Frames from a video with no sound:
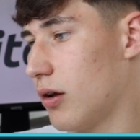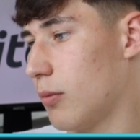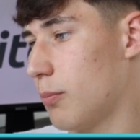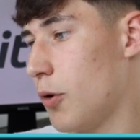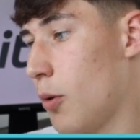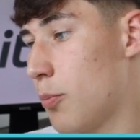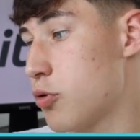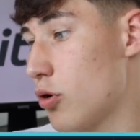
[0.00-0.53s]

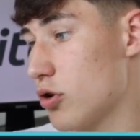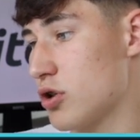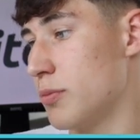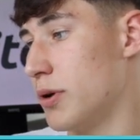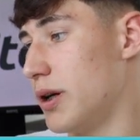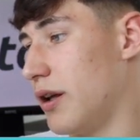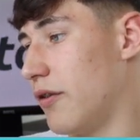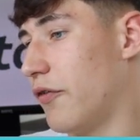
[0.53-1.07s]

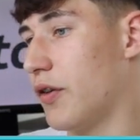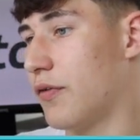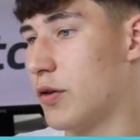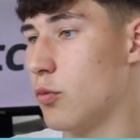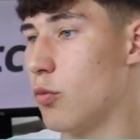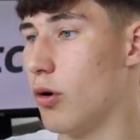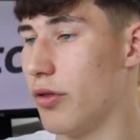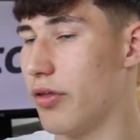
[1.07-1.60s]
approximately
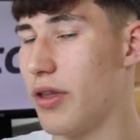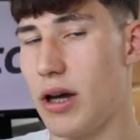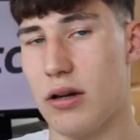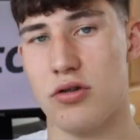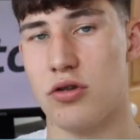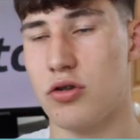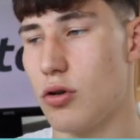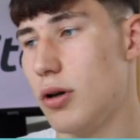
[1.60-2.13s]

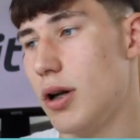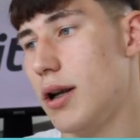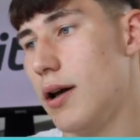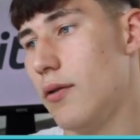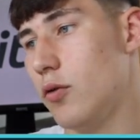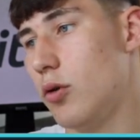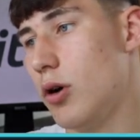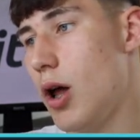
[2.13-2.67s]
$51,000
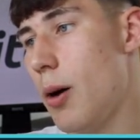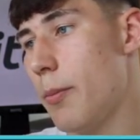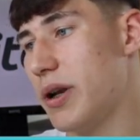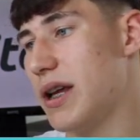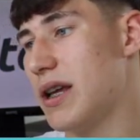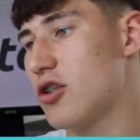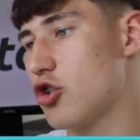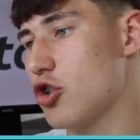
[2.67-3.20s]
level, but
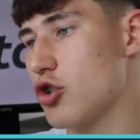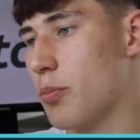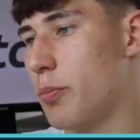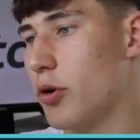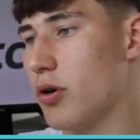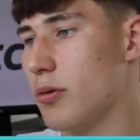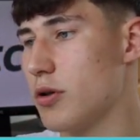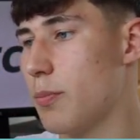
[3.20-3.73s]
it is just a
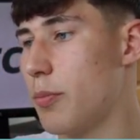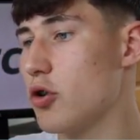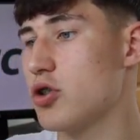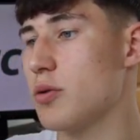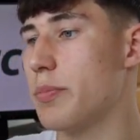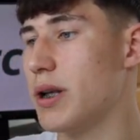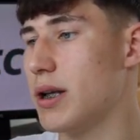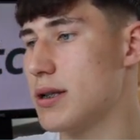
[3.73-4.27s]

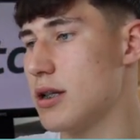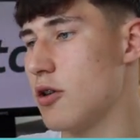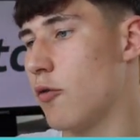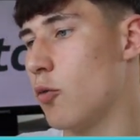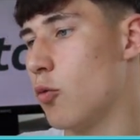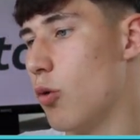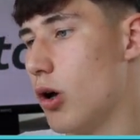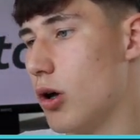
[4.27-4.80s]
possibility if
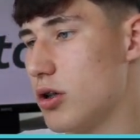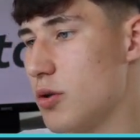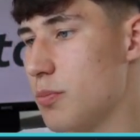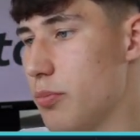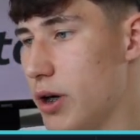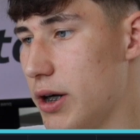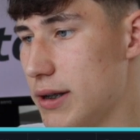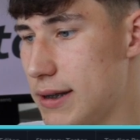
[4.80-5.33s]
we were to
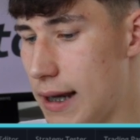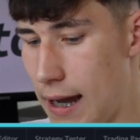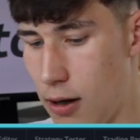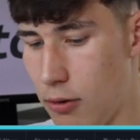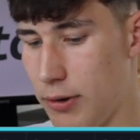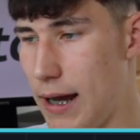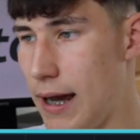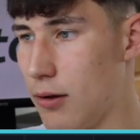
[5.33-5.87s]
break
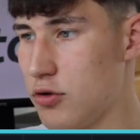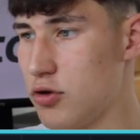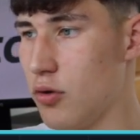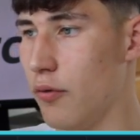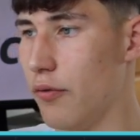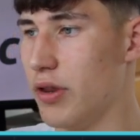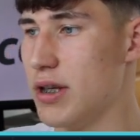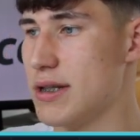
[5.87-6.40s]
down out
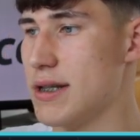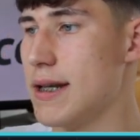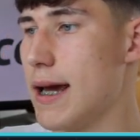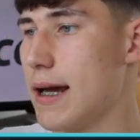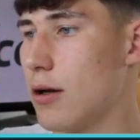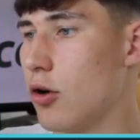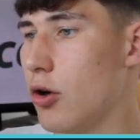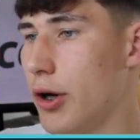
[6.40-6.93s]
of this
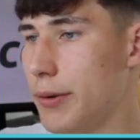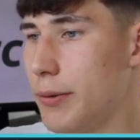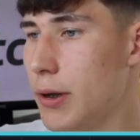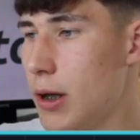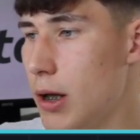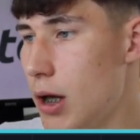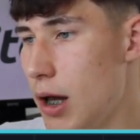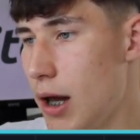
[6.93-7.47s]
neckline.
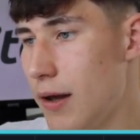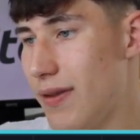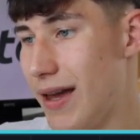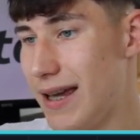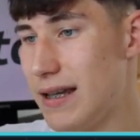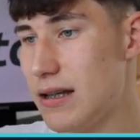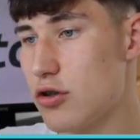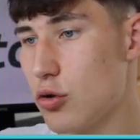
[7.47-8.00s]

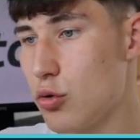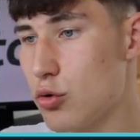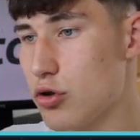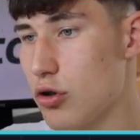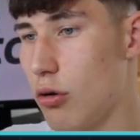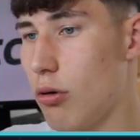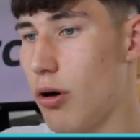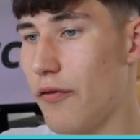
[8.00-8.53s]
There is
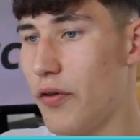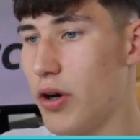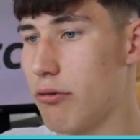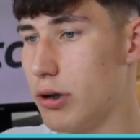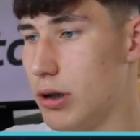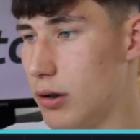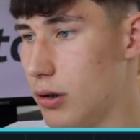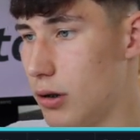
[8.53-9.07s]
also a
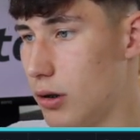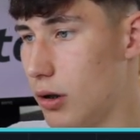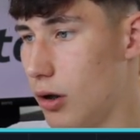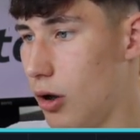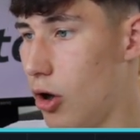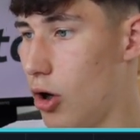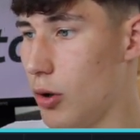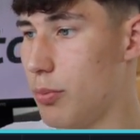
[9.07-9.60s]
very
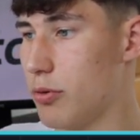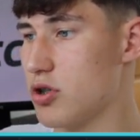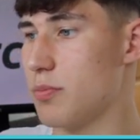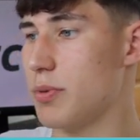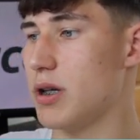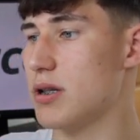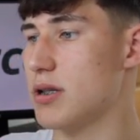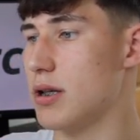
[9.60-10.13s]
high
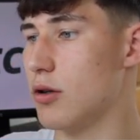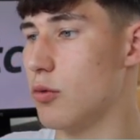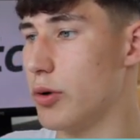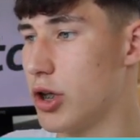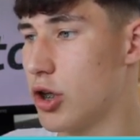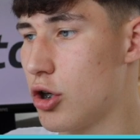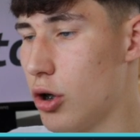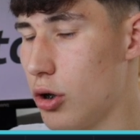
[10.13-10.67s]
possibility that we
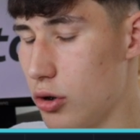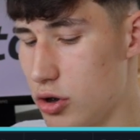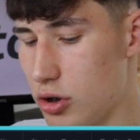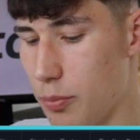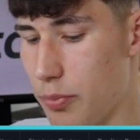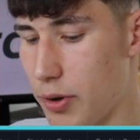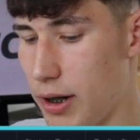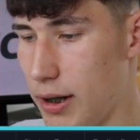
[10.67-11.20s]
could